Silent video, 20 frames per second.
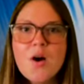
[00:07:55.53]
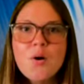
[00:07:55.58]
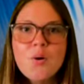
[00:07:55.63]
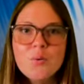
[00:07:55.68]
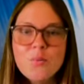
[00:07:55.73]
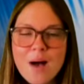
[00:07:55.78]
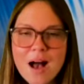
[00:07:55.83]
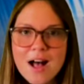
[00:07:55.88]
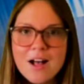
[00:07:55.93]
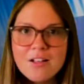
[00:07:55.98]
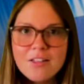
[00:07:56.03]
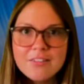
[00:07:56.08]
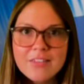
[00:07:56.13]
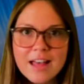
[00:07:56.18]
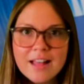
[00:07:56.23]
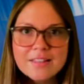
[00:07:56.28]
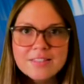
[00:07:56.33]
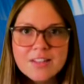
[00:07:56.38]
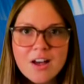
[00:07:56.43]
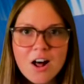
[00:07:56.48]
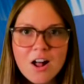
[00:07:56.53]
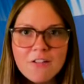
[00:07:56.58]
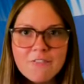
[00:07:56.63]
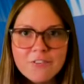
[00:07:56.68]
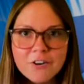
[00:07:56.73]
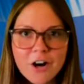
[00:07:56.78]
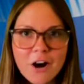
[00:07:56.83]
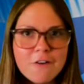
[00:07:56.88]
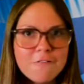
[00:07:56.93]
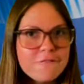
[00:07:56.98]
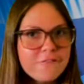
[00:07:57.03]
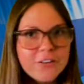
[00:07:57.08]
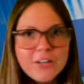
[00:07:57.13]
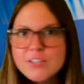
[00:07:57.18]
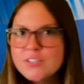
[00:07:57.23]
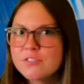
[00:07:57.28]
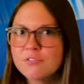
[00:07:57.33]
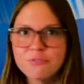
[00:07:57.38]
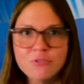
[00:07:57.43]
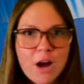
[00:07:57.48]
Well, that's all for our
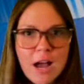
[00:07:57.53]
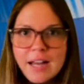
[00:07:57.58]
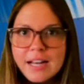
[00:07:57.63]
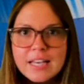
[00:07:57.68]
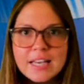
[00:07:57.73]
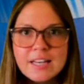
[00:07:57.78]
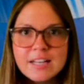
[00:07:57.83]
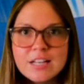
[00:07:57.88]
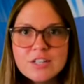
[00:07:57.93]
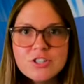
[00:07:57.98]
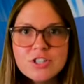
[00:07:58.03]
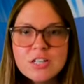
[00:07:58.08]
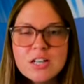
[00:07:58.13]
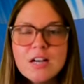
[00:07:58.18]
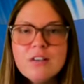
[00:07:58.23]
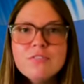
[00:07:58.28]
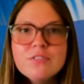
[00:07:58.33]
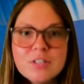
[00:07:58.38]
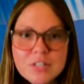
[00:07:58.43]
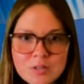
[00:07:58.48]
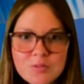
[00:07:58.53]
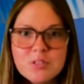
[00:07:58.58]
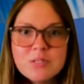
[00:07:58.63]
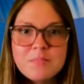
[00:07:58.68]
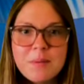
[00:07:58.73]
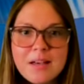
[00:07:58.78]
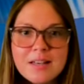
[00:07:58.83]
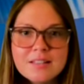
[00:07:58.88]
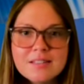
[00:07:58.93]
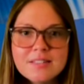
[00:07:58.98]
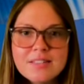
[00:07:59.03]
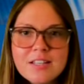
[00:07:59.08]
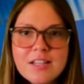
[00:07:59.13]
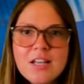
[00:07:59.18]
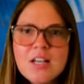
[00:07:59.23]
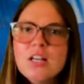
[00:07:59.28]
first Friday edition of NewsBYTEs.